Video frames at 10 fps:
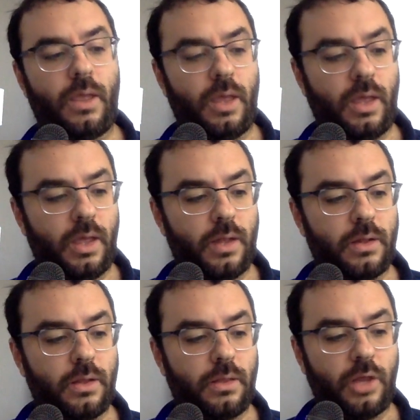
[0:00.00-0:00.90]

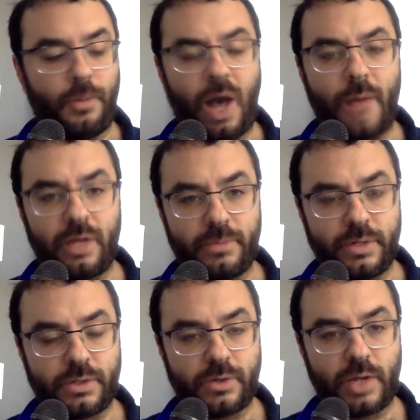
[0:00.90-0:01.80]
in the Obama
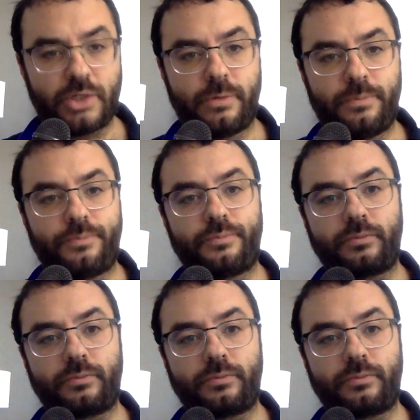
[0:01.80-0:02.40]
administration,